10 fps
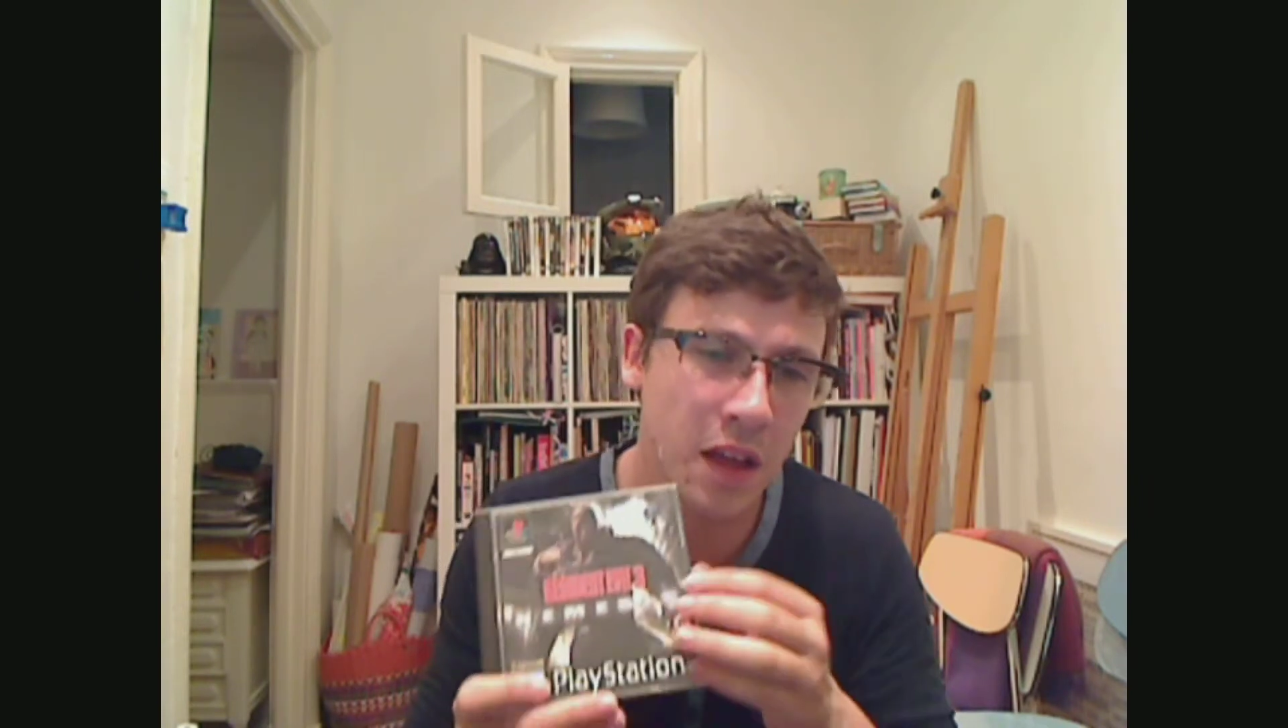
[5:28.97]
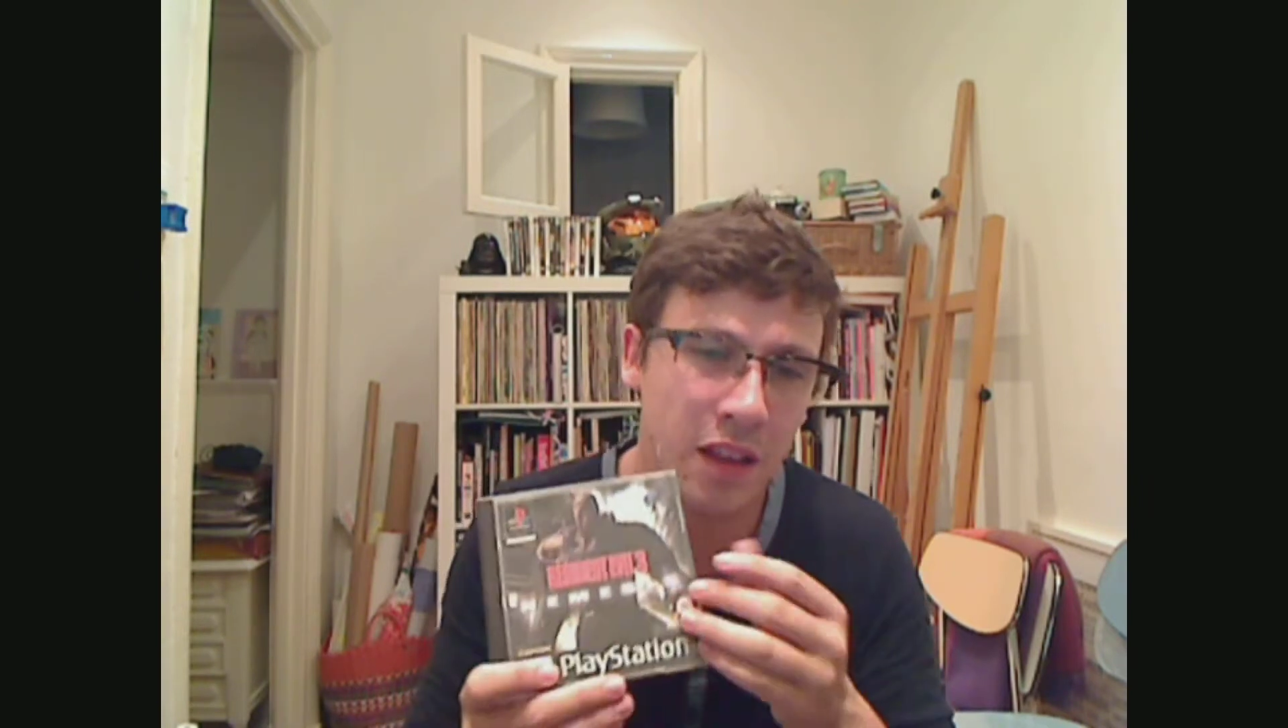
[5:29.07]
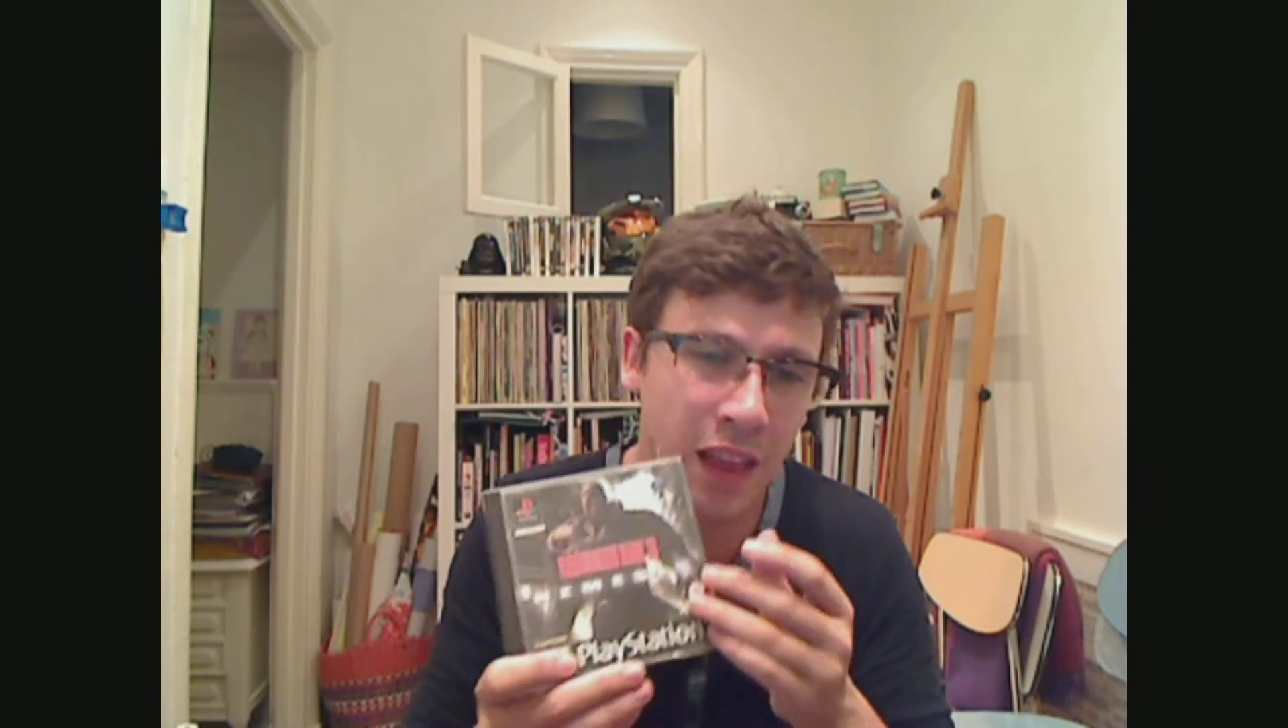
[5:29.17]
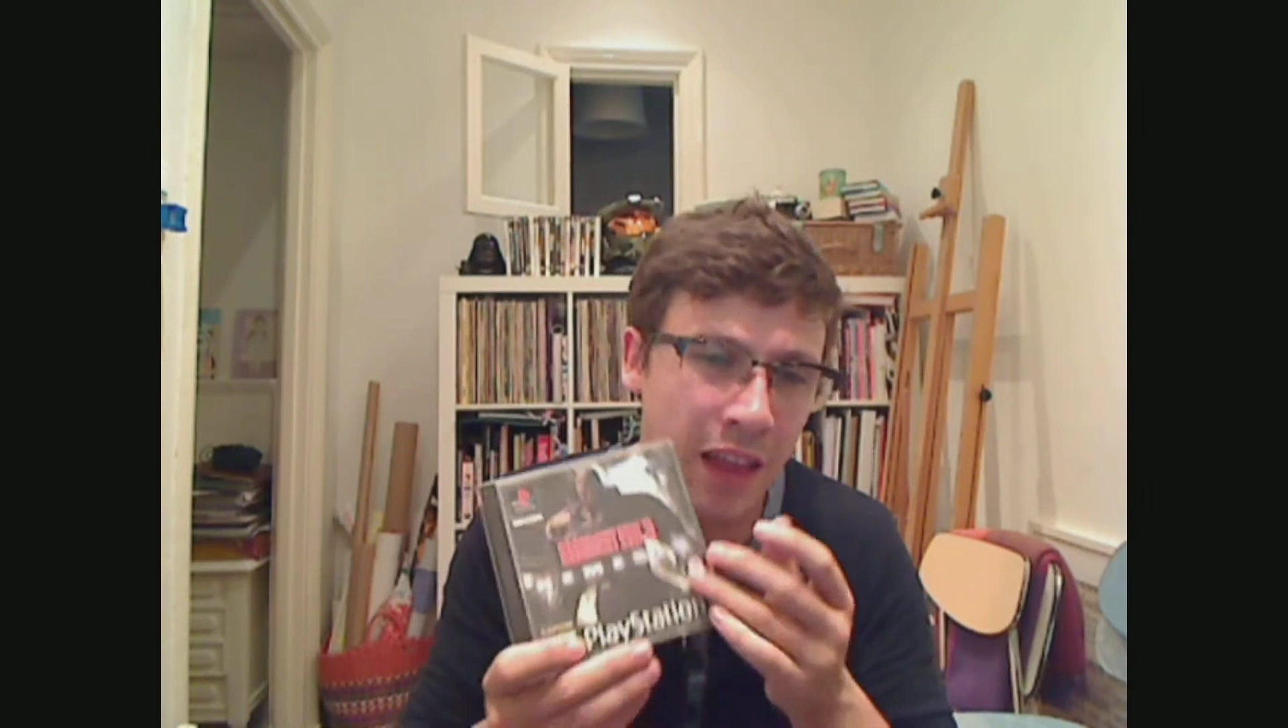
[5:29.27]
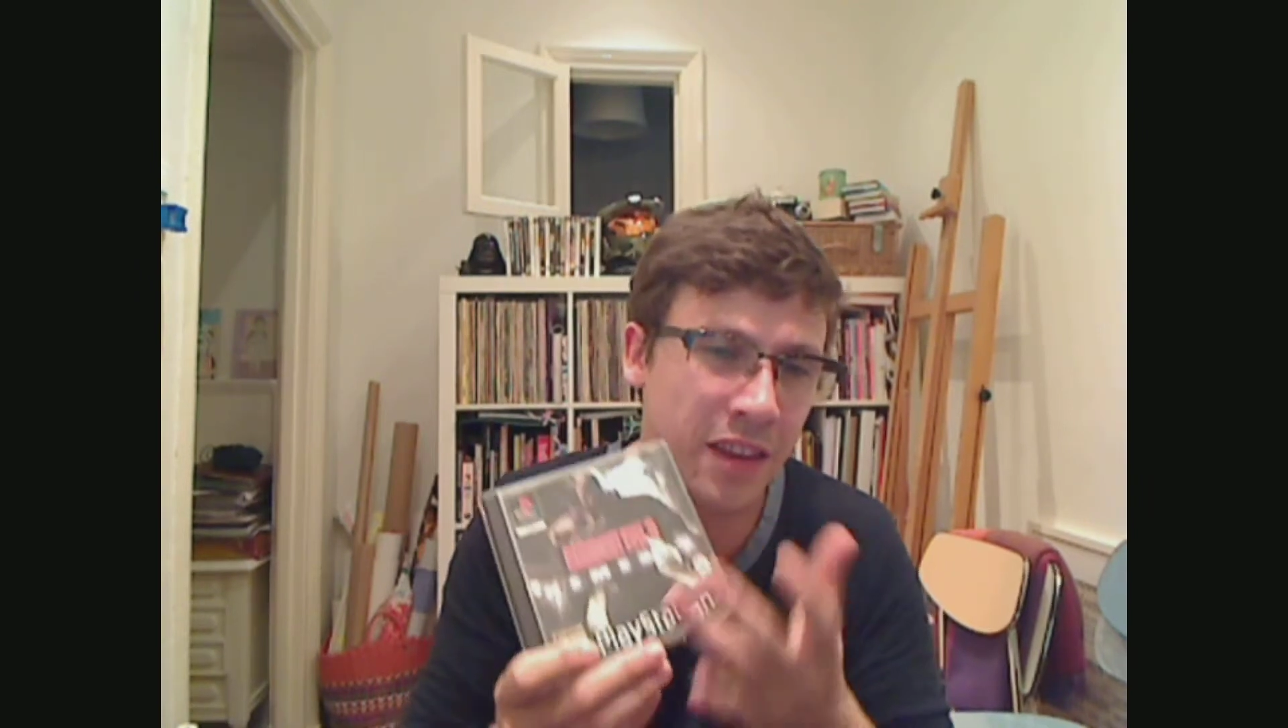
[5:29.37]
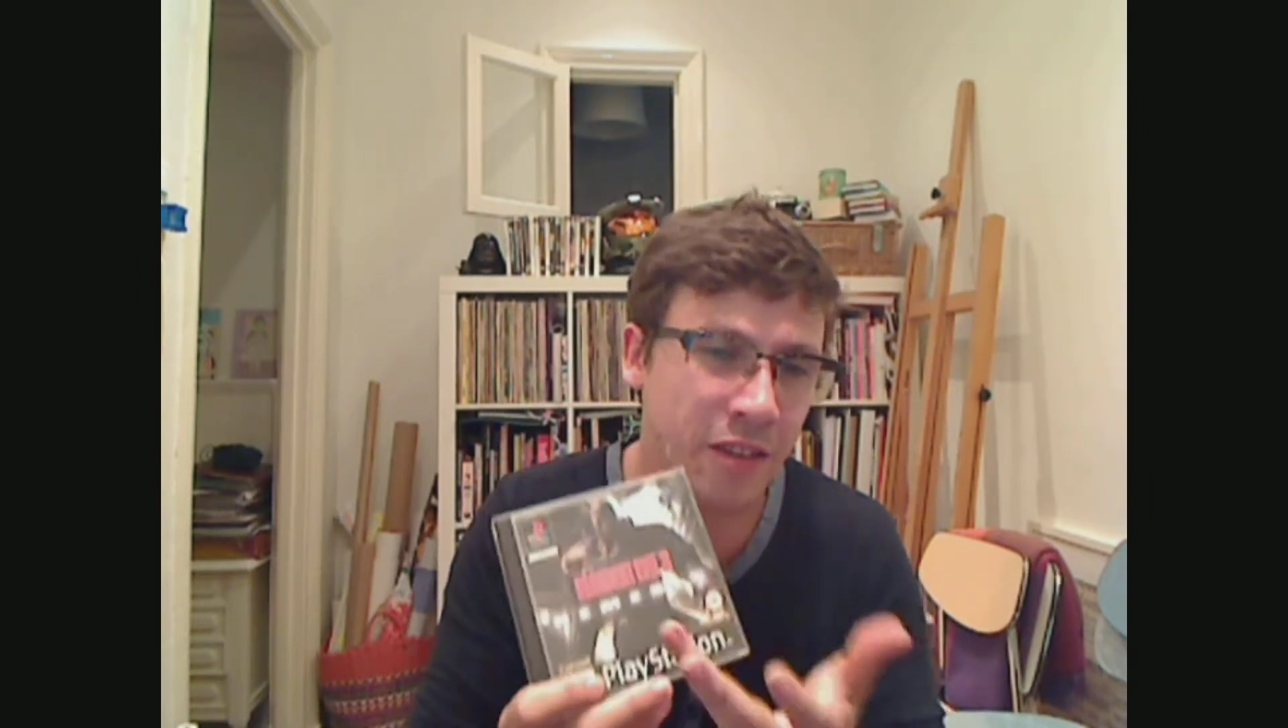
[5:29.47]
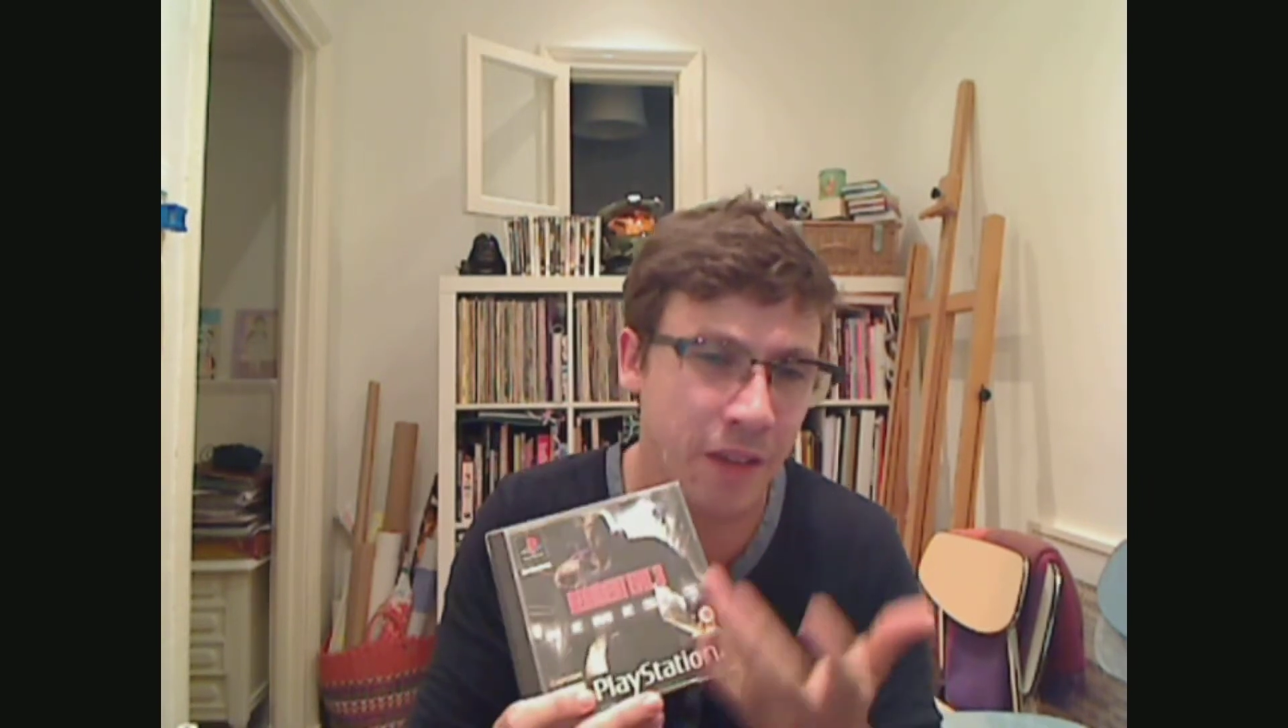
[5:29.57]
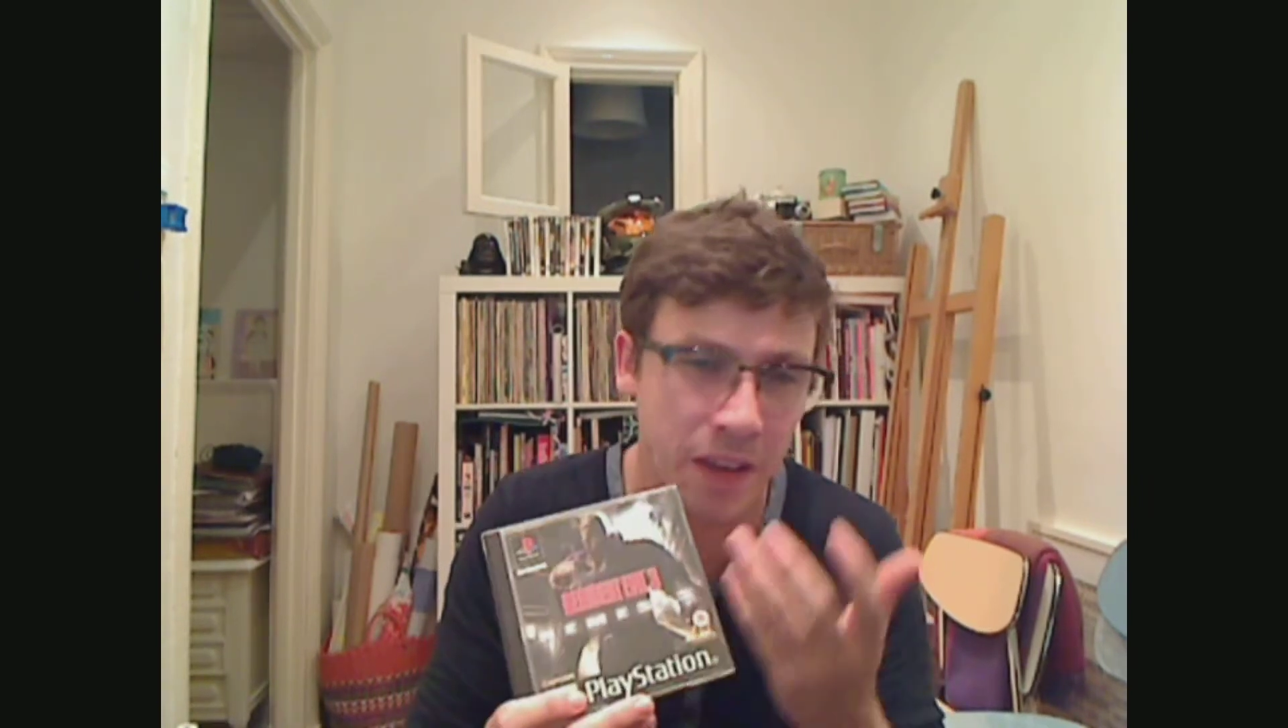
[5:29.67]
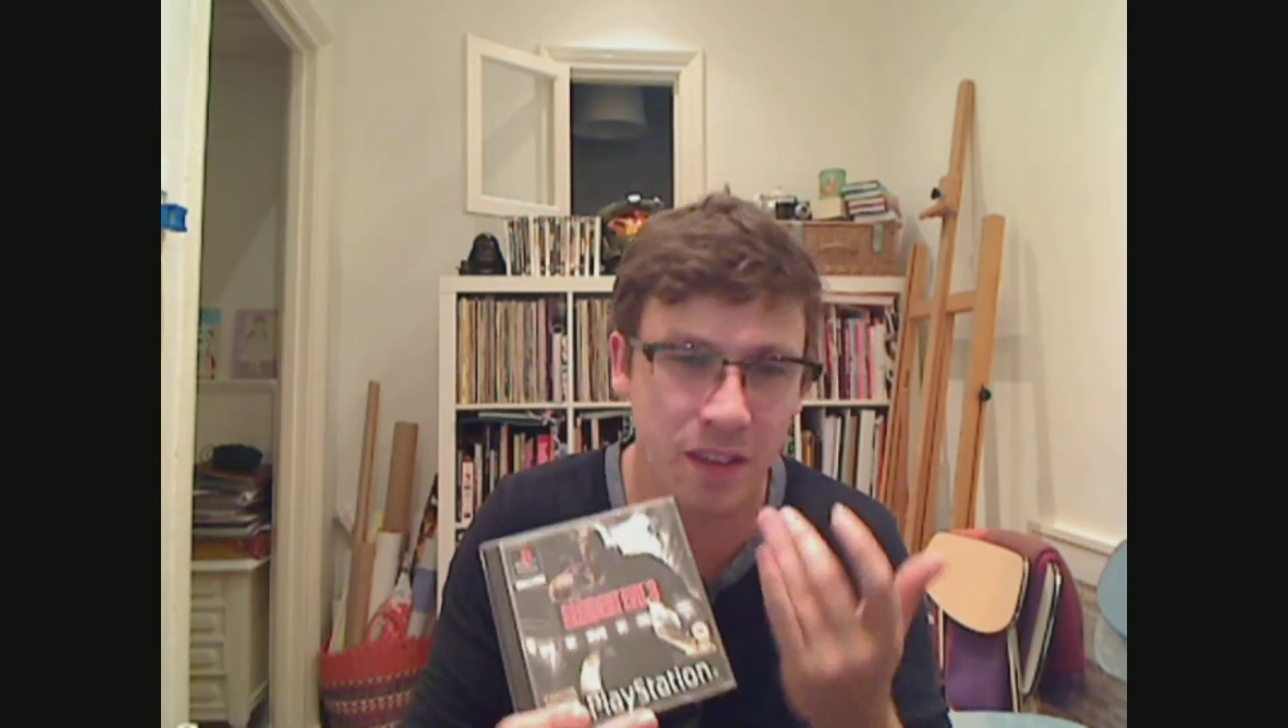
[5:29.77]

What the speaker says: like, you think